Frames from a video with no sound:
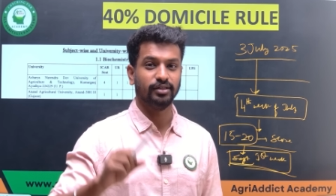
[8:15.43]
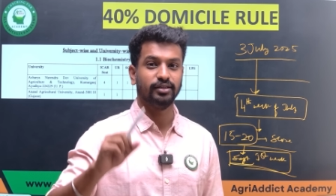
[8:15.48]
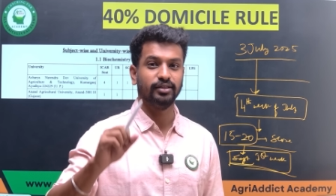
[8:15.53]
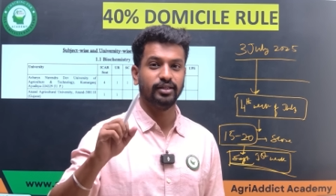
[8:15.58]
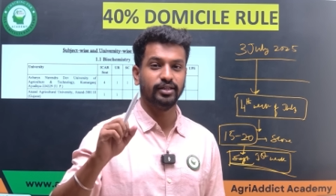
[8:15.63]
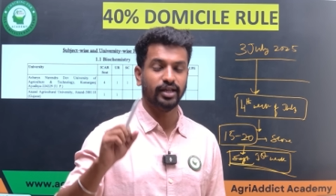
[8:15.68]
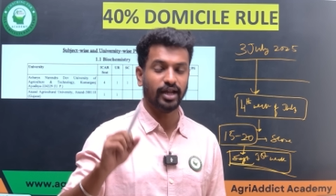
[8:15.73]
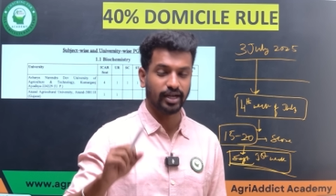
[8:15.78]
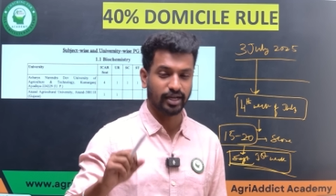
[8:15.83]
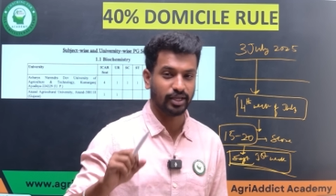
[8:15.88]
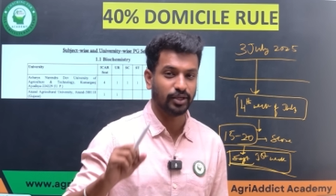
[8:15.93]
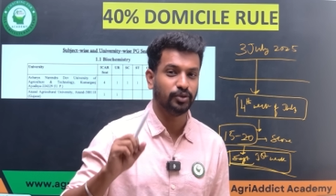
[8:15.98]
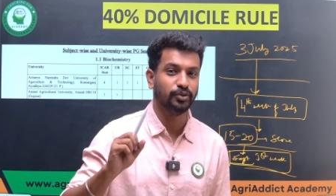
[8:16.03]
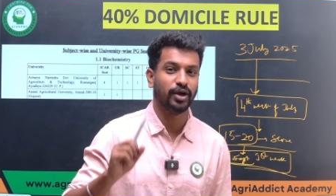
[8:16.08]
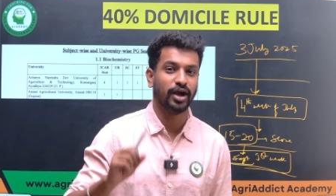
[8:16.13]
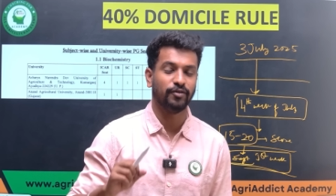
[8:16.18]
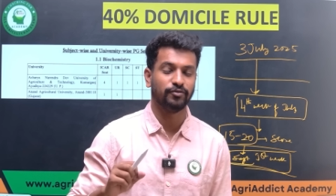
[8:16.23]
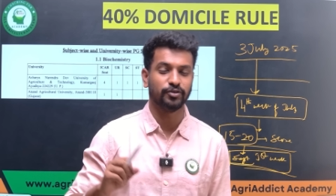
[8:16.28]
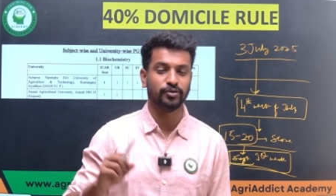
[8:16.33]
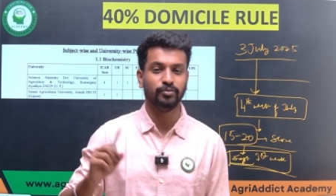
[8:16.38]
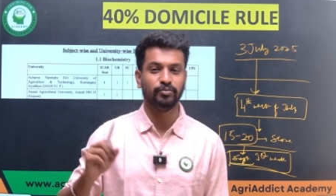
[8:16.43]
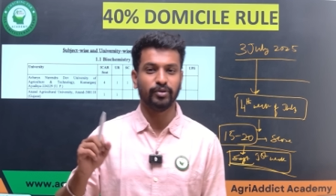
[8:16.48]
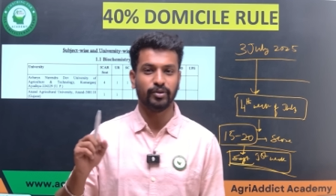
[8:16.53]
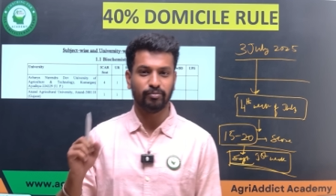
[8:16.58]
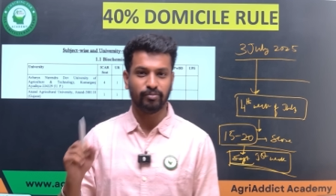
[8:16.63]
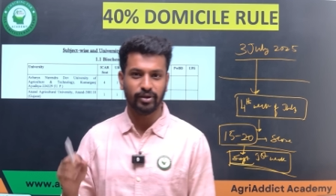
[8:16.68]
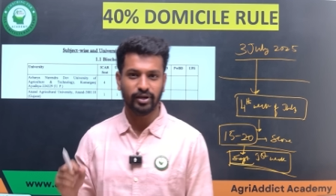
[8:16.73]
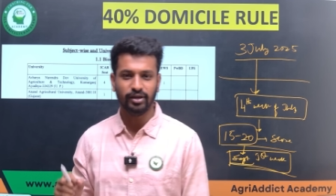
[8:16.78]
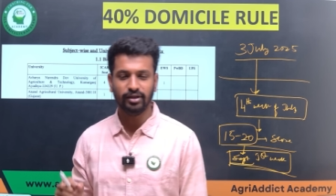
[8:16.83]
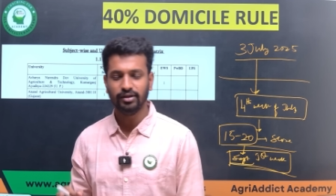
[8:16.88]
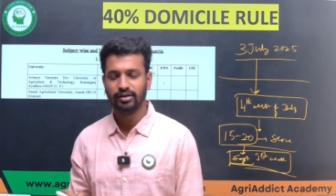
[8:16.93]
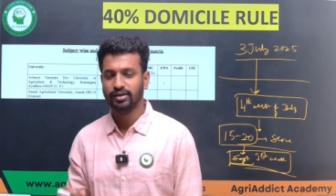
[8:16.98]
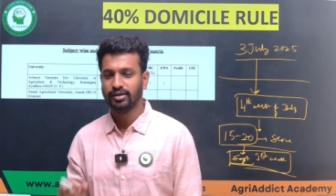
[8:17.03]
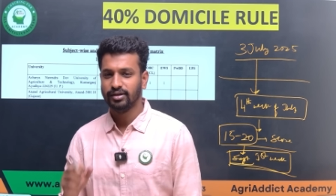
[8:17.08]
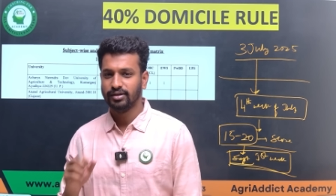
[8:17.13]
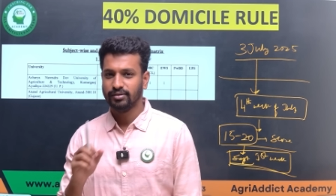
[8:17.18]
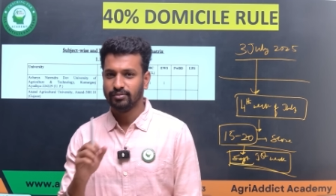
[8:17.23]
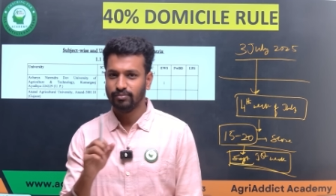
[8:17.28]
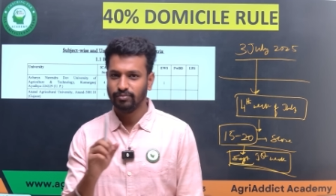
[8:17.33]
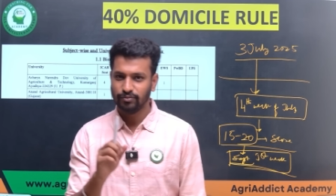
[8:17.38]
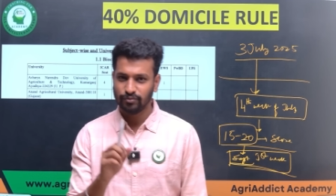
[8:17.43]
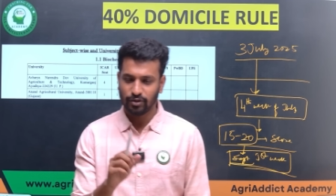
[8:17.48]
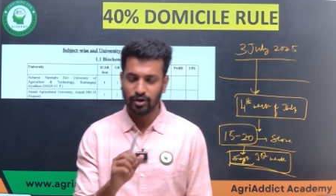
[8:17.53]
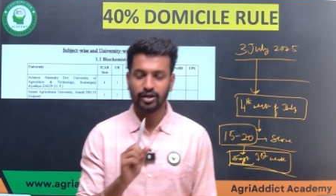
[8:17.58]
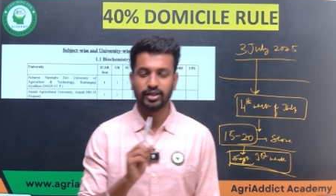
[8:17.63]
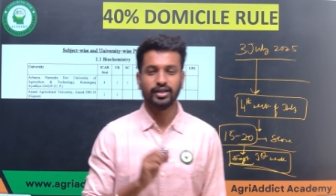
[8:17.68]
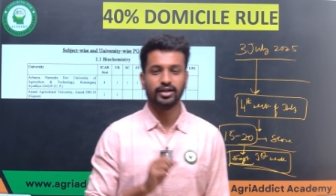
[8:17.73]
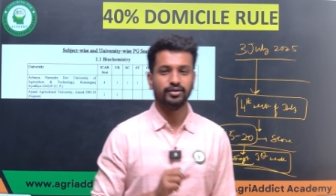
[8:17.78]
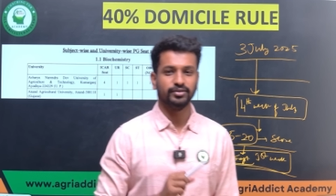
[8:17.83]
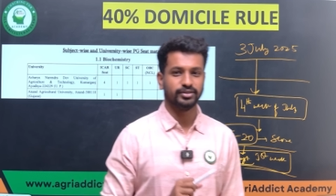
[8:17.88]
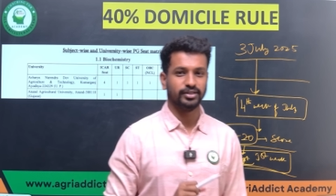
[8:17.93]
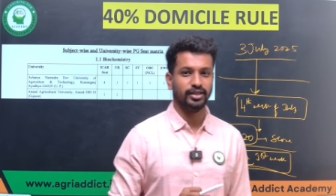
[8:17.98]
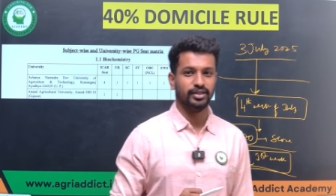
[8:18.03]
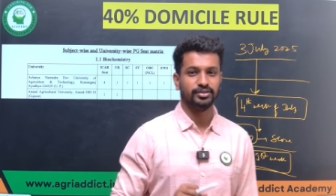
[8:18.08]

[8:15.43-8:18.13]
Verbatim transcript: that you have to prepare for the counseling.